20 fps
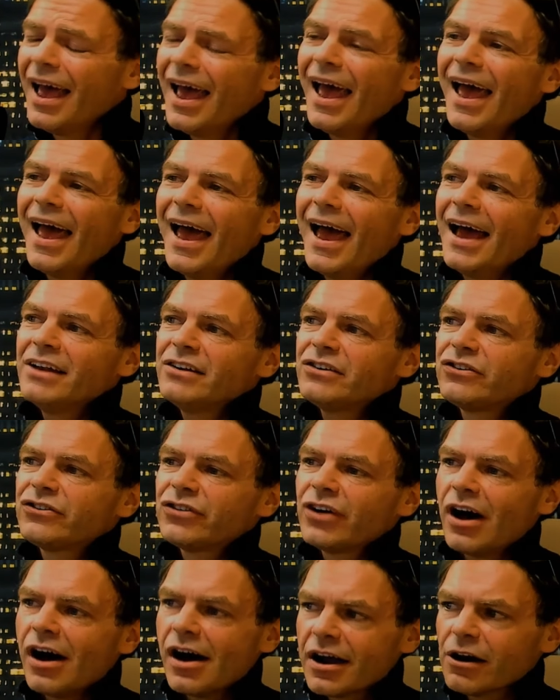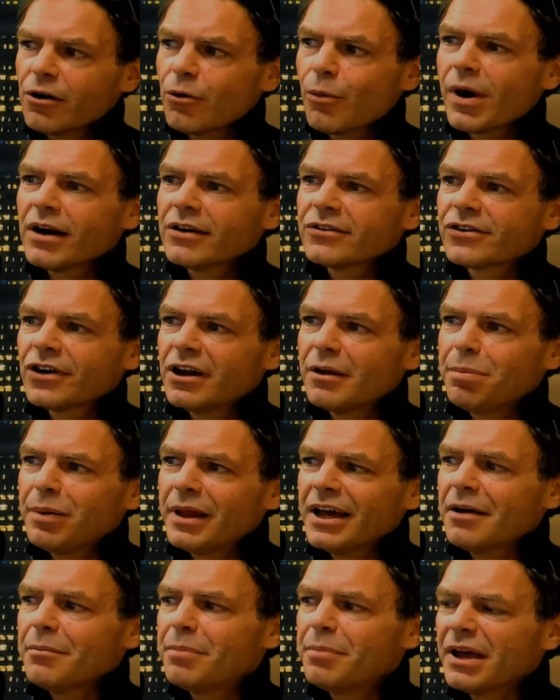And tyre wear is going to play
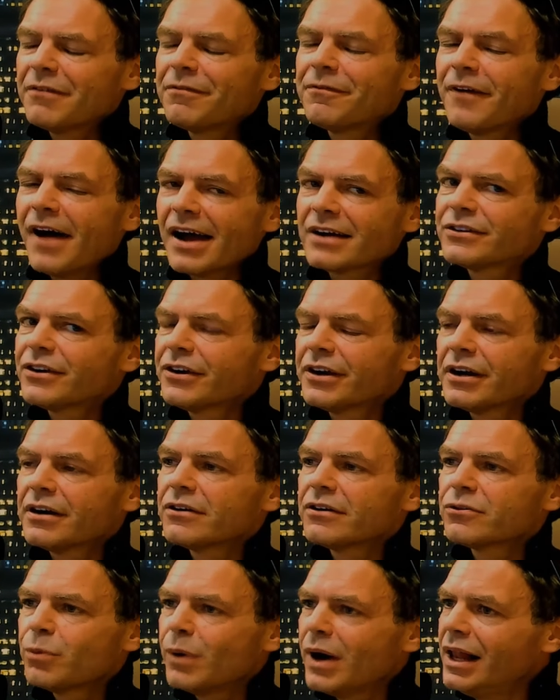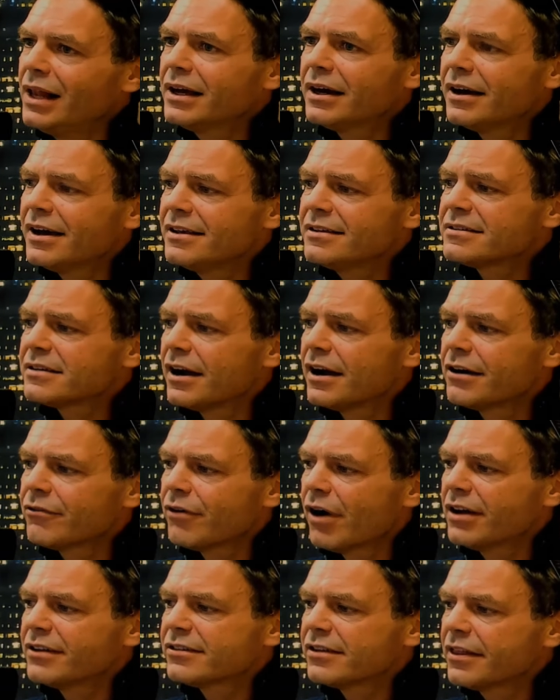a big factor here as well, guys. I
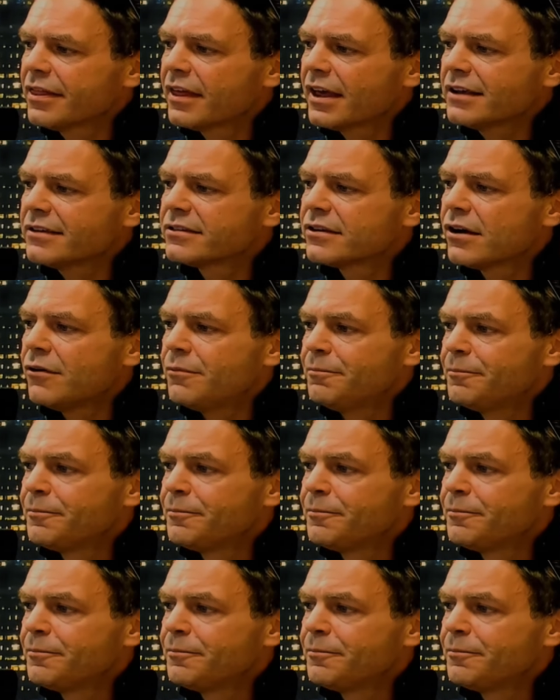honestly think so.